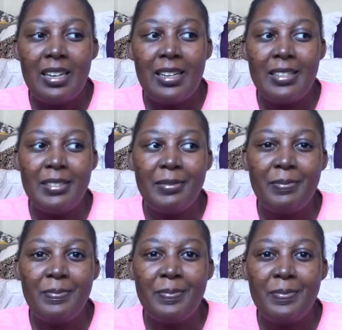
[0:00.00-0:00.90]

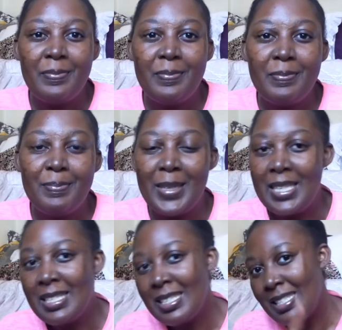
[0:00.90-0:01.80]
but
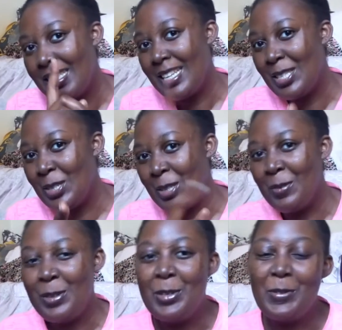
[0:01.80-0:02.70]
this is not the
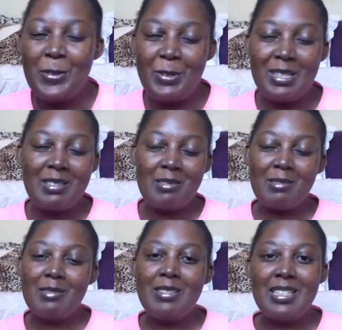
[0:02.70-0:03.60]
video for it.
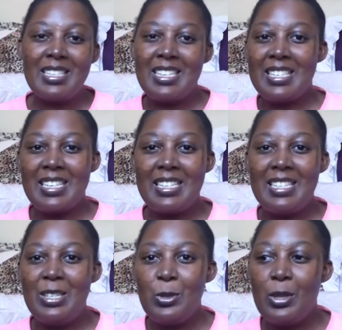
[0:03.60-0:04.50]
So let's just get
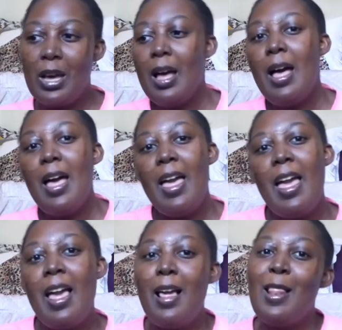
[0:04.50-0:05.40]
into the
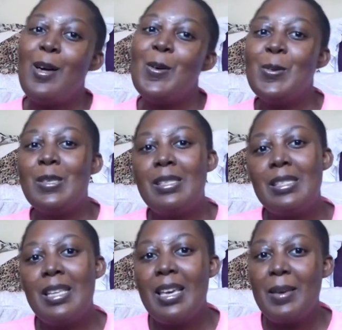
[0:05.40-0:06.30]

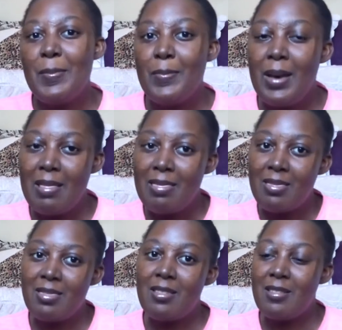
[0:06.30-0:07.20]
L.O.C
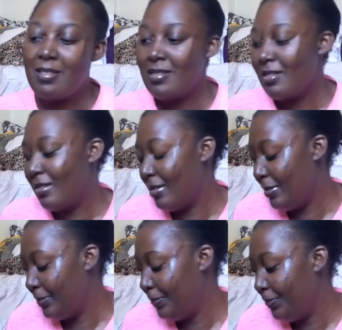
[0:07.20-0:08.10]
method.
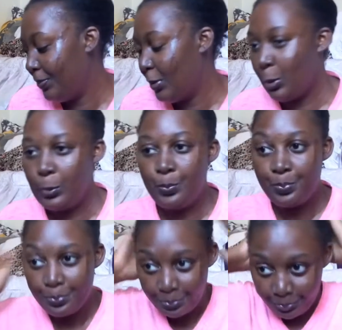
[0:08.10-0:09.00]
So
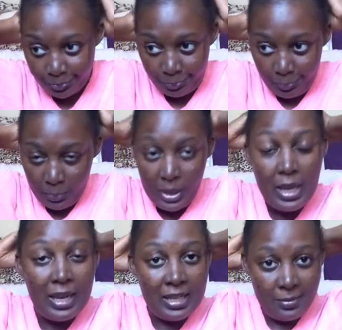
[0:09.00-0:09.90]

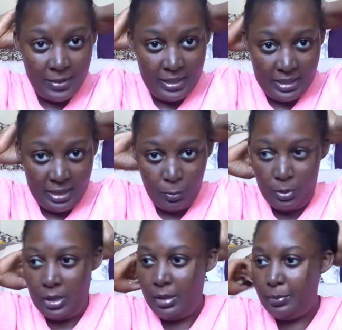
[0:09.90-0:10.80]
let's first start
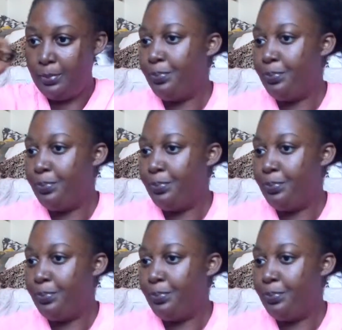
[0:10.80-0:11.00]
with a